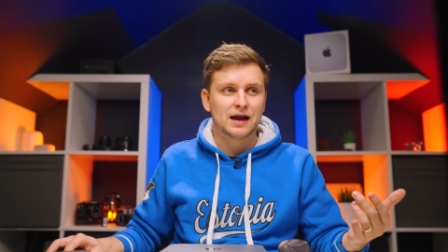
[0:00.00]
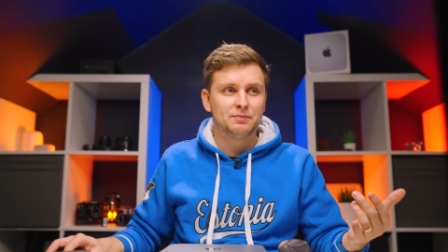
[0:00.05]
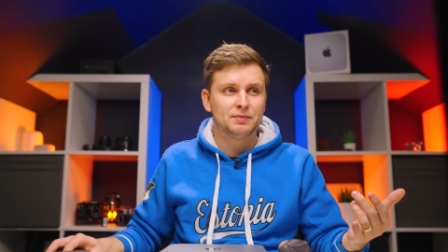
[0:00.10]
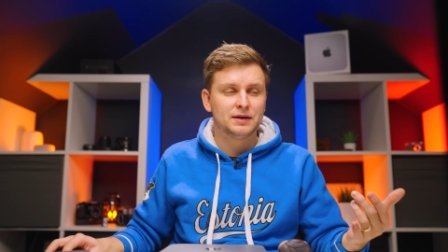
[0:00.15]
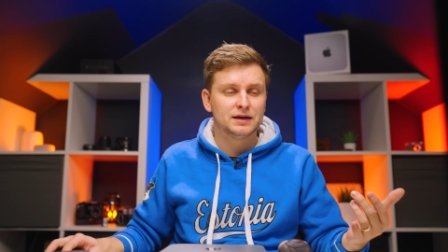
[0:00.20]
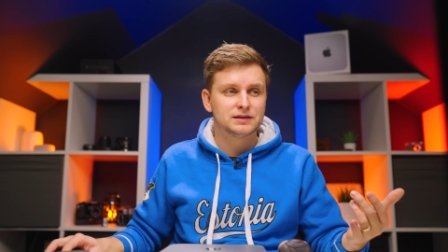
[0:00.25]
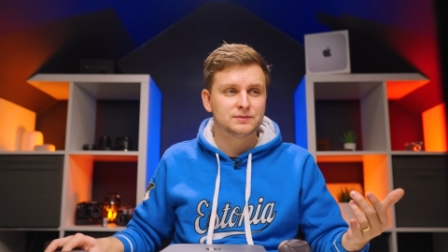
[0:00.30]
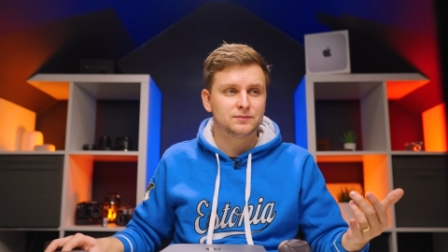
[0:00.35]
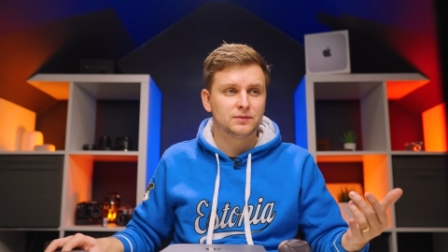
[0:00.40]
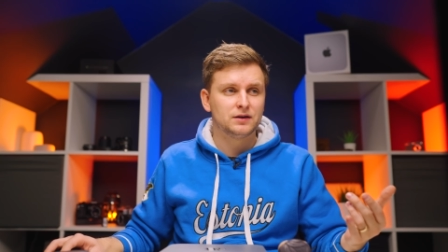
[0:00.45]

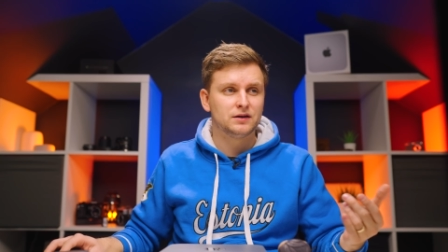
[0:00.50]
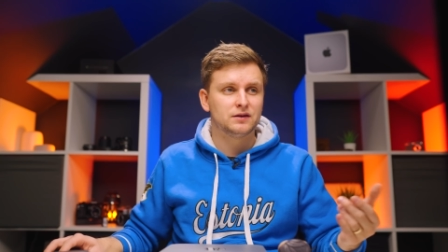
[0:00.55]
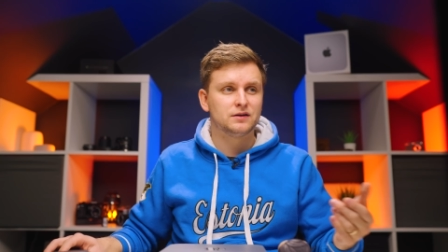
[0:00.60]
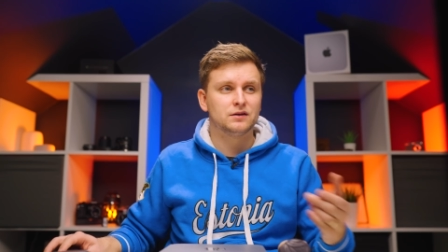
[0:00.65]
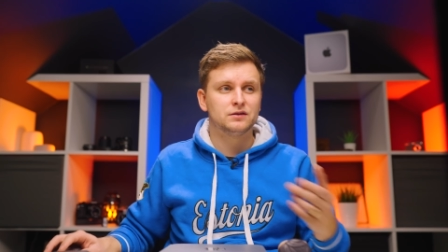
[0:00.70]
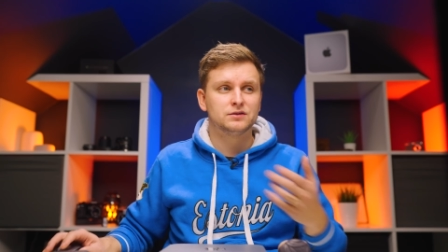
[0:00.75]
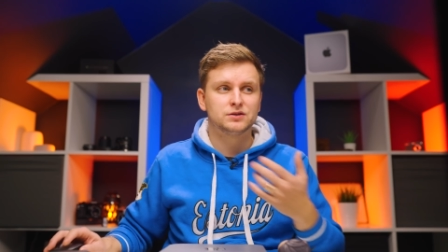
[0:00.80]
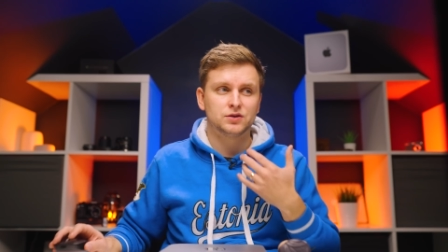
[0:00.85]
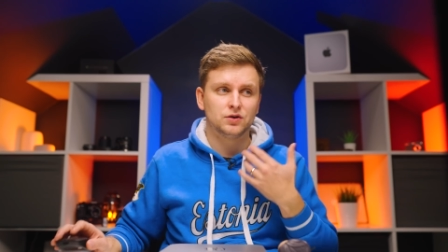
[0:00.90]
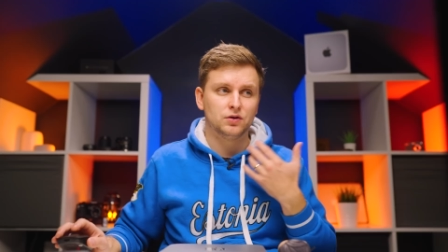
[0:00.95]
IPS
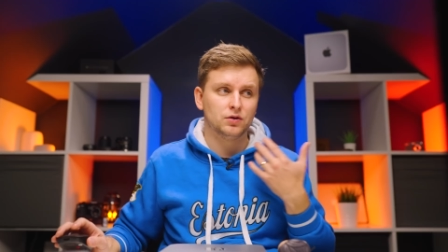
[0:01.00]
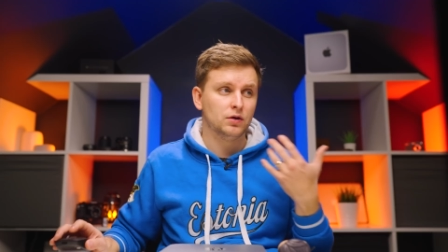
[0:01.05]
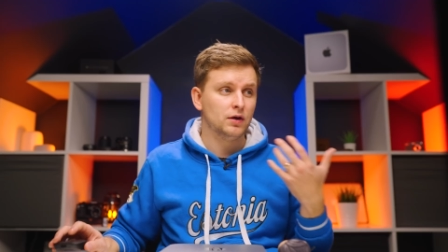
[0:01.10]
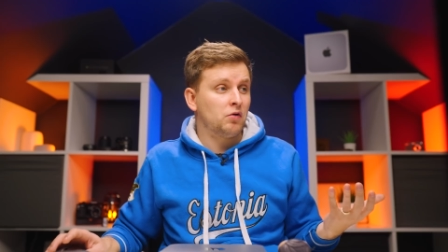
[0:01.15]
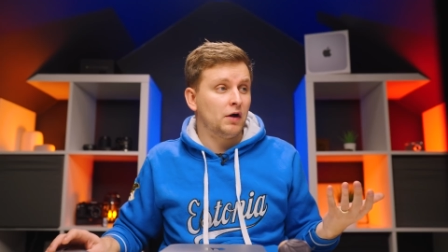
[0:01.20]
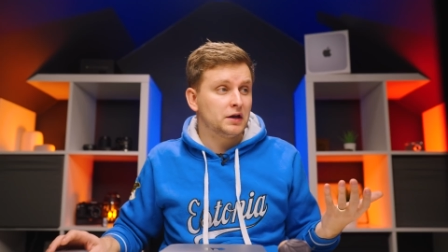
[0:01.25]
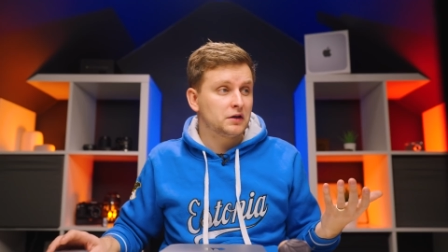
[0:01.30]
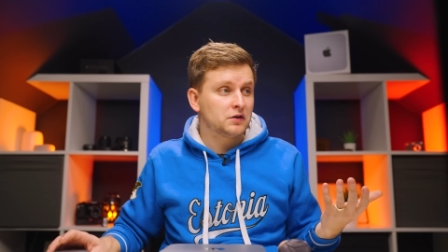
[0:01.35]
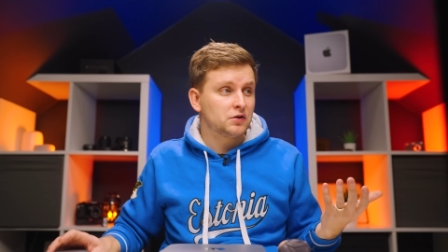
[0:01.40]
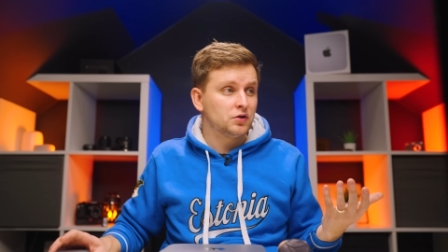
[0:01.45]
monitor so
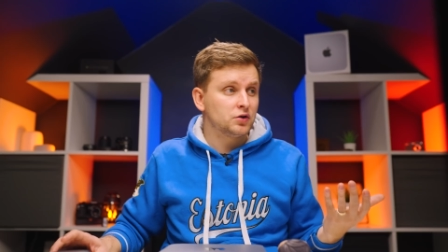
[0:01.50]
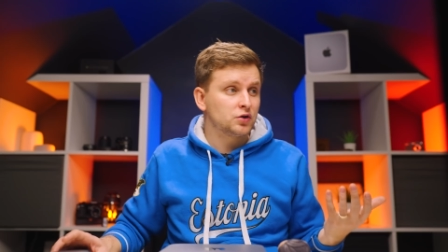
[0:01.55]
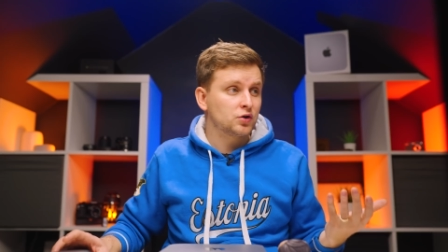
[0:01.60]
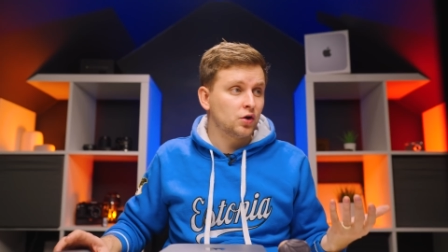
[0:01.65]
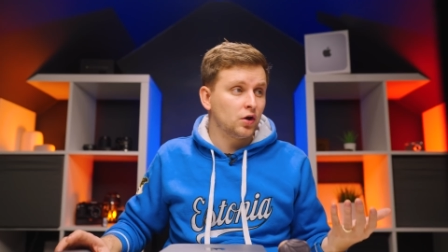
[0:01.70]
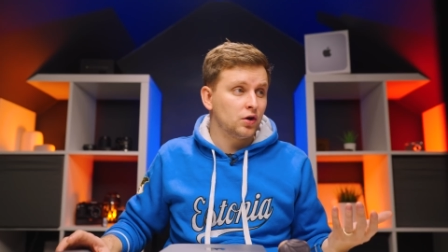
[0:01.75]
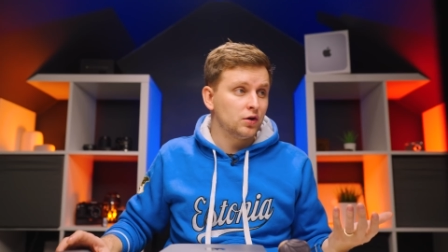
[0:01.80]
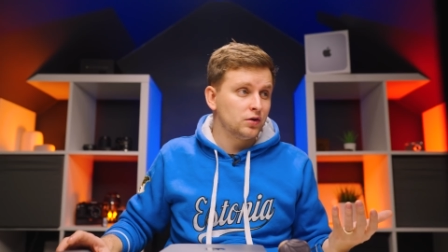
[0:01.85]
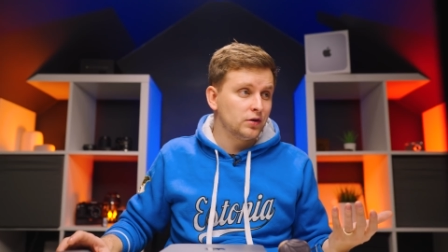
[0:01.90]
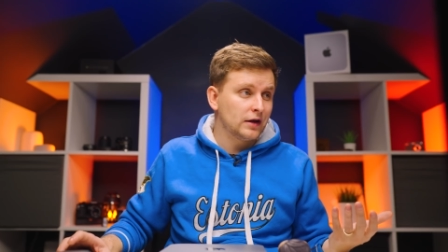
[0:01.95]
quite good
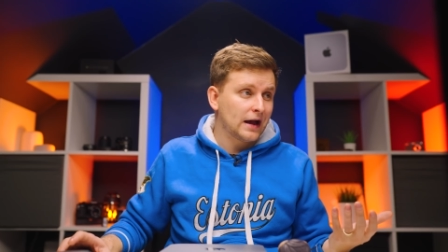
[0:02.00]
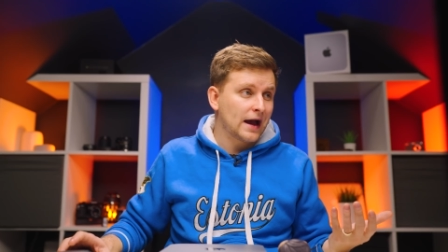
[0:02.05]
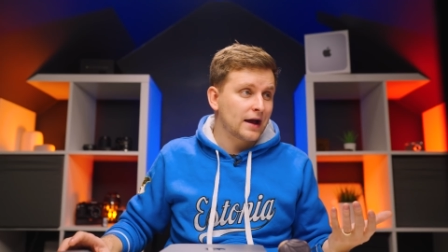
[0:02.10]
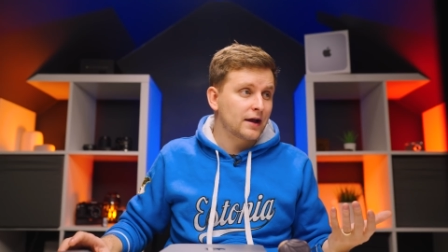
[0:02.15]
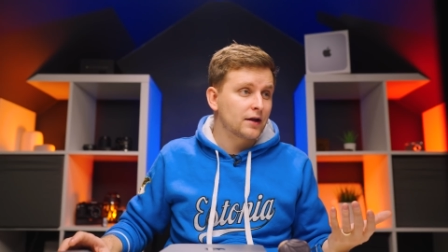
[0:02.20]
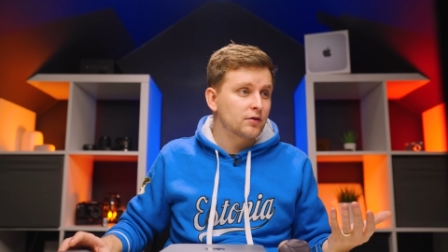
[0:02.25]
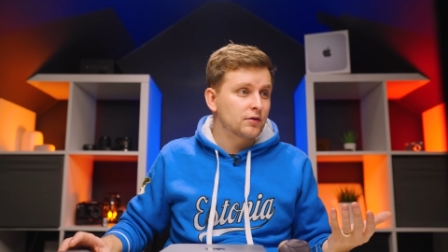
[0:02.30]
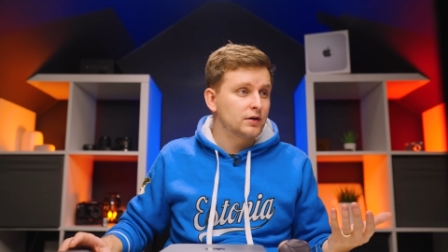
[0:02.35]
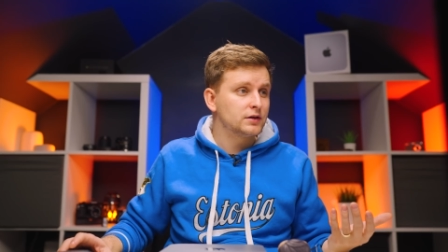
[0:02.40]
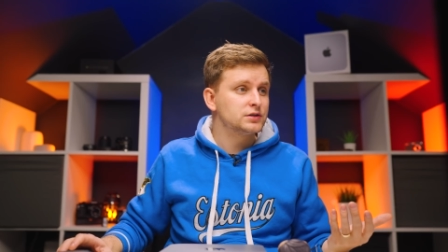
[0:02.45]
color
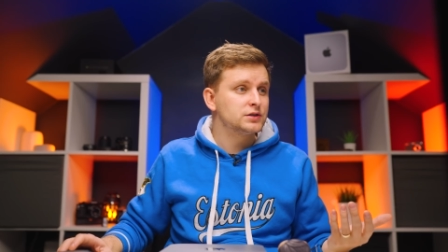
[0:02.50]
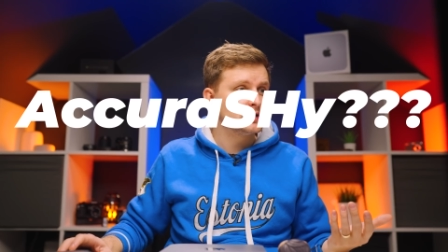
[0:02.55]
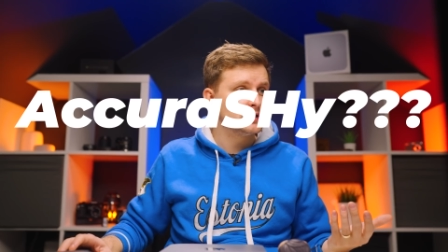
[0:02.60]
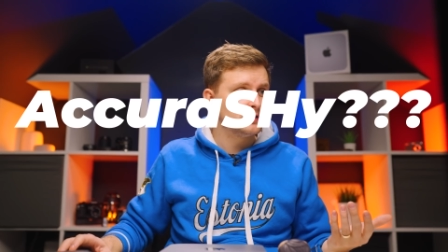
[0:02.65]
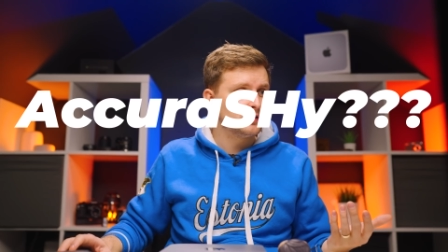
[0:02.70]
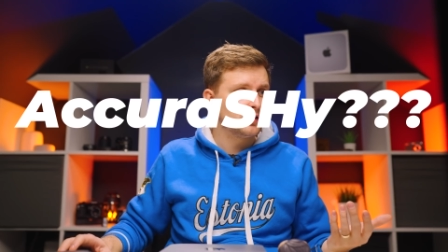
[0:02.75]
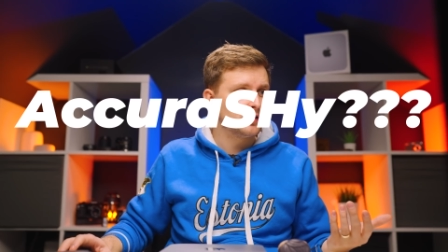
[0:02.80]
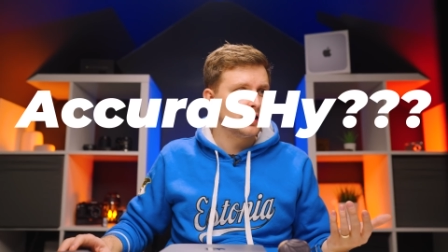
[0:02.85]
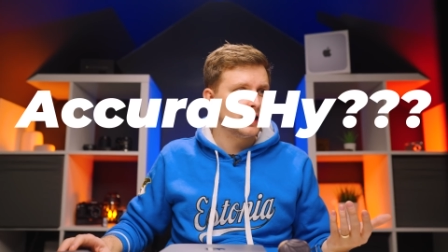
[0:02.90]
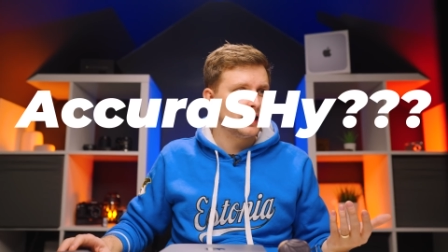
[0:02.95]
accuracy
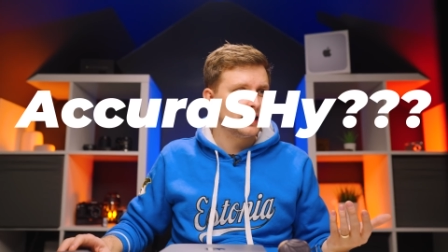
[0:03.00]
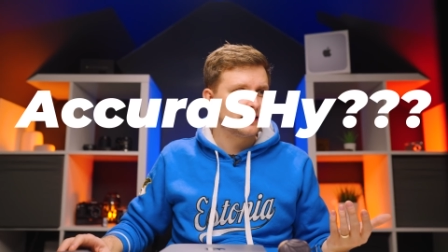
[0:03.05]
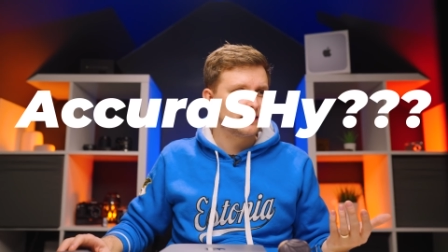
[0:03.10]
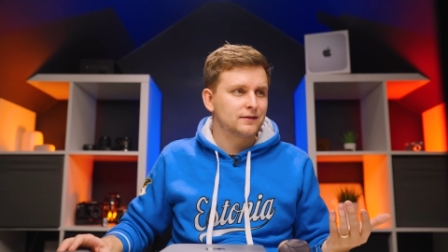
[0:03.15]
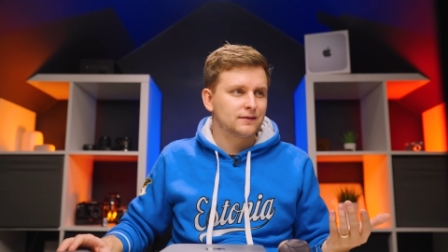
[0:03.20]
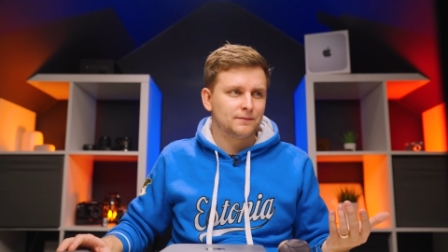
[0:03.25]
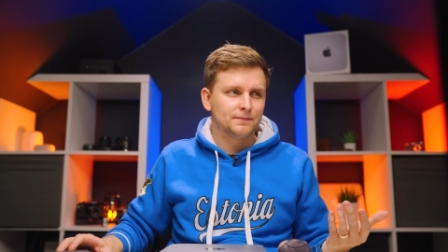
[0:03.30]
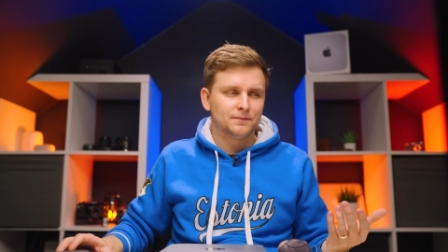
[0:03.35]
not like